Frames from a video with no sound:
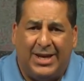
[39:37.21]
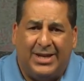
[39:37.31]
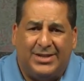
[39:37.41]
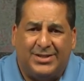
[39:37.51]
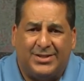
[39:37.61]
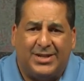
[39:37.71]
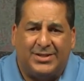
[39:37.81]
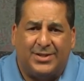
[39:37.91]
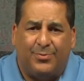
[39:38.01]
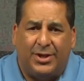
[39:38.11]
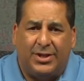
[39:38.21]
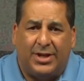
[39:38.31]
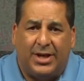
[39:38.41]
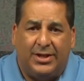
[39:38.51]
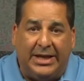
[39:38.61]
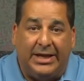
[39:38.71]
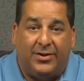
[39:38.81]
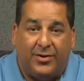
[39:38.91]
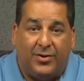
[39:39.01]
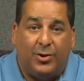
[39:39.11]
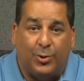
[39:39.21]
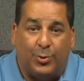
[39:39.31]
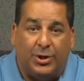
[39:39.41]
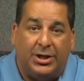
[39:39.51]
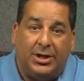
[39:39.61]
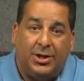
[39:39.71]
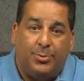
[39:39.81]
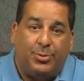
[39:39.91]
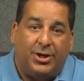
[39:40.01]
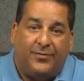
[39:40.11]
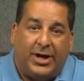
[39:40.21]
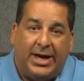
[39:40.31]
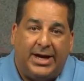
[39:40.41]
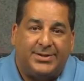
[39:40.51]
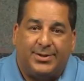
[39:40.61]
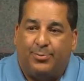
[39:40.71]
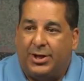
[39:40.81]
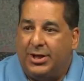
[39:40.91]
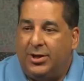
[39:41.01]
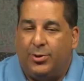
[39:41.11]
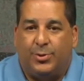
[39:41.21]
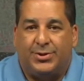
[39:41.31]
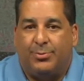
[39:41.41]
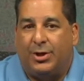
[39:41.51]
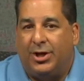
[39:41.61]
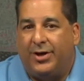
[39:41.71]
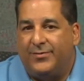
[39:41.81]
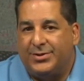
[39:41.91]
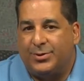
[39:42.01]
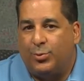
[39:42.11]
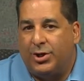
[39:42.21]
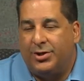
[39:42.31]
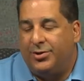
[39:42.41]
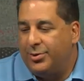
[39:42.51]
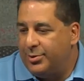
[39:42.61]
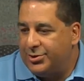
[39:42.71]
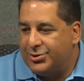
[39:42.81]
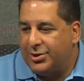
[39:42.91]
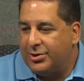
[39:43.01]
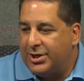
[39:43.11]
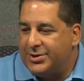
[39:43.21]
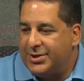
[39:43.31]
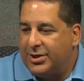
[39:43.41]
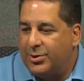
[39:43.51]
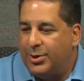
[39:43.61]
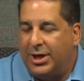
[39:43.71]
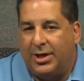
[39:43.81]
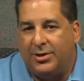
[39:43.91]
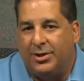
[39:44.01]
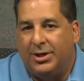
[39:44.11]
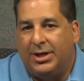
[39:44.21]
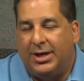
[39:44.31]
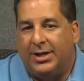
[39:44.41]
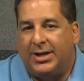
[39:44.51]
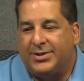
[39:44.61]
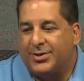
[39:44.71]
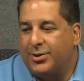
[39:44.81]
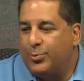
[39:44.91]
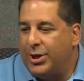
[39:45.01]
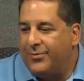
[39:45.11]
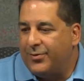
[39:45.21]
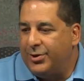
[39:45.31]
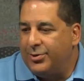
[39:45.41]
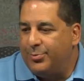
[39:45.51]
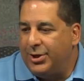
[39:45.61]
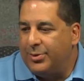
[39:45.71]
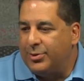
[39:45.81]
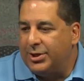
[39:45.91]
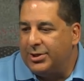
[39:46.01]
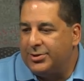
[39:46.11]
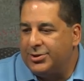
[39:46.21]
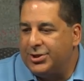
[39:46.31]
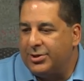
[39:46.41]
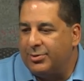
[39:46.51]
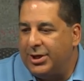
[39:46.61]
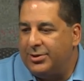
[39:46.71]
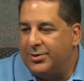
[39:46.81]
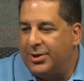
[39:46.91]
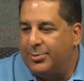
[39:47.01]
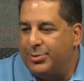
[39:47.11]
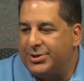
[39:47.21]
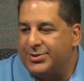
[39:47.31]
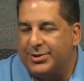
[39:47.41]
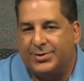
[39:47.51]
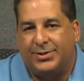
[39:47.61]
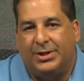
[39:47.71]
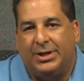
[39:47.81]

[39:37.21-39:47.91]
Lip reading: And it's just not something that I need to do. But if I had somebody who was in my office and wanted to do it, sure, I say go ahead. And that's a good way for you to be able to generate business.